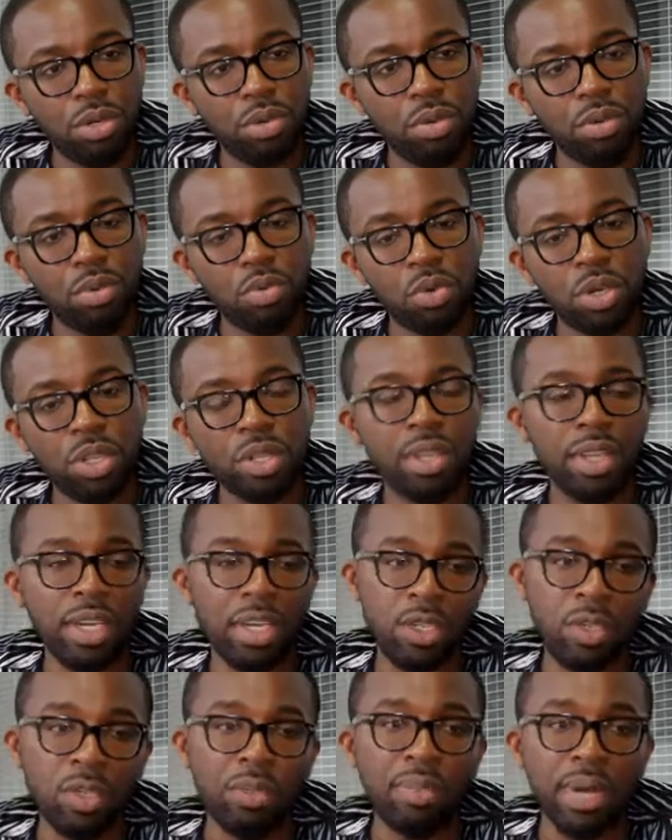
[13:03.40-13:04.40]
one thing
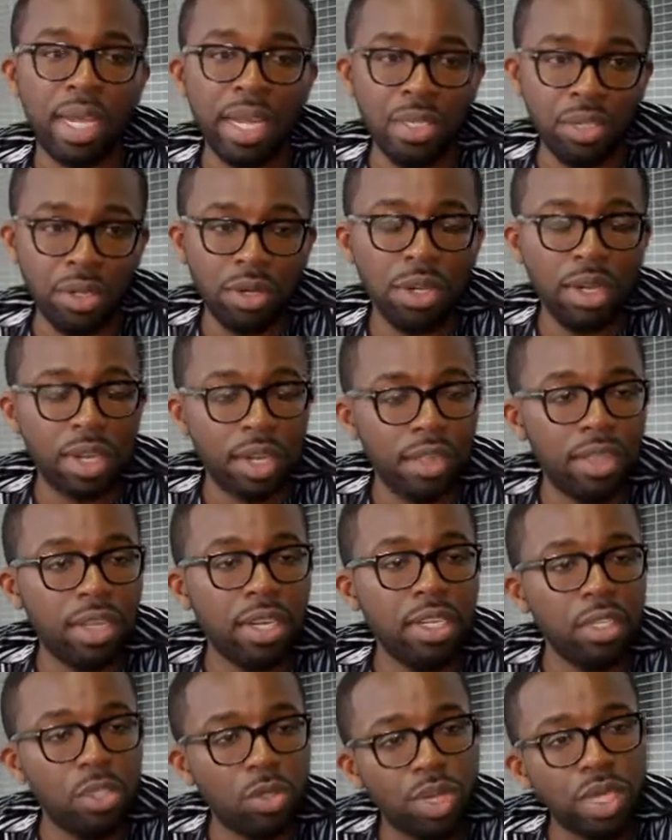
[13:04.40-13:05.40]
is to plan, another thing
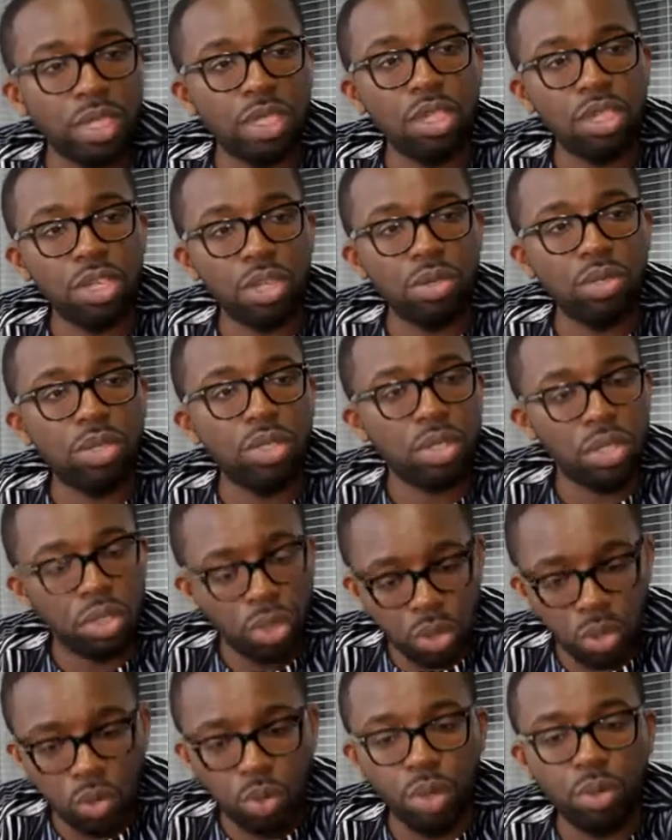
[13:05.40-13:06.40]
is to execute.
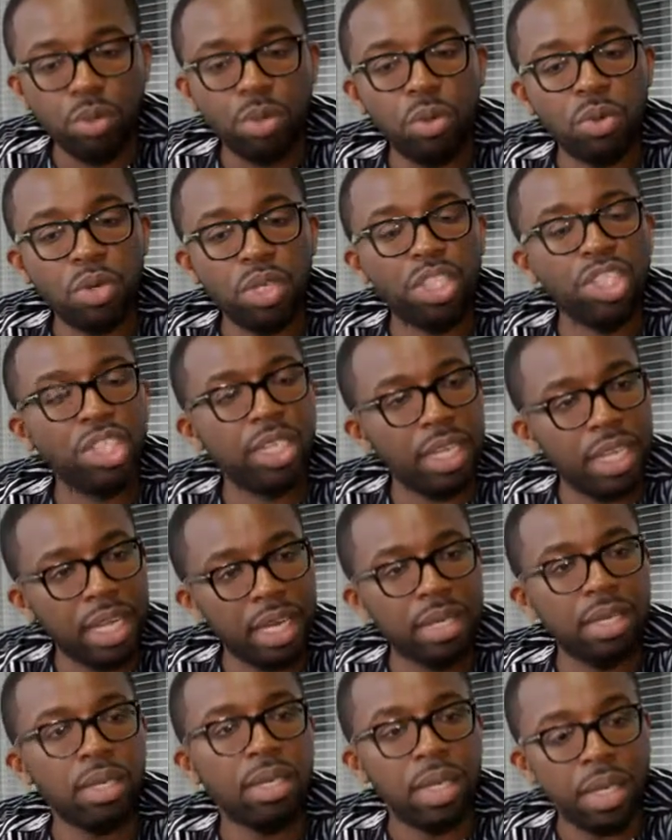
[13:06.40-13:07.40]
So we'll be watching
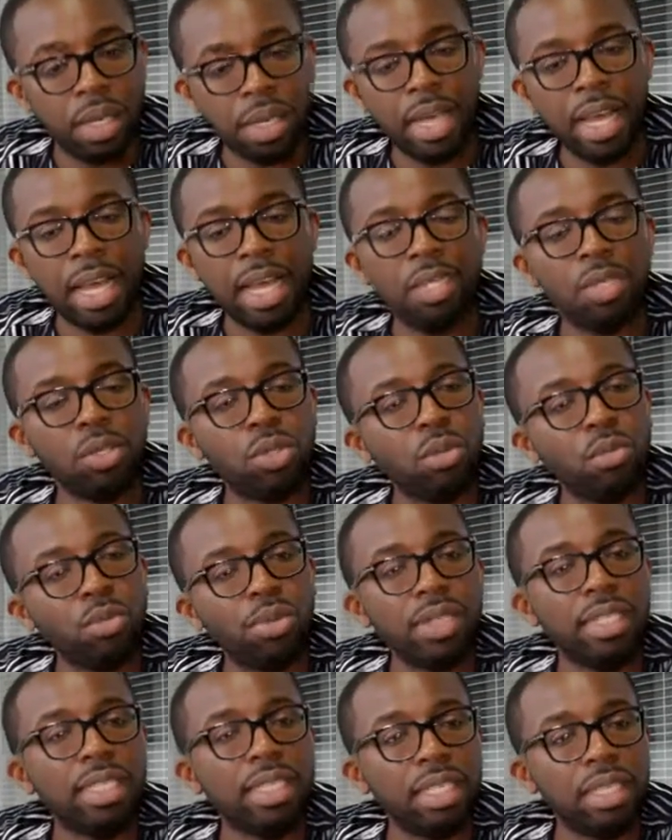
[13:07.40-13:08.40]
and
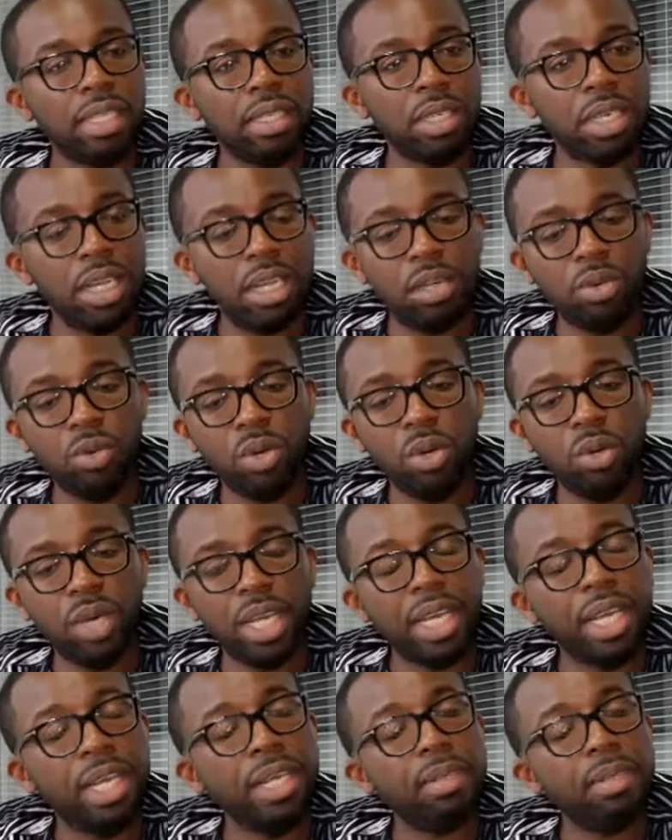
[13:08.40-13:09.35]
supporting in any way we can.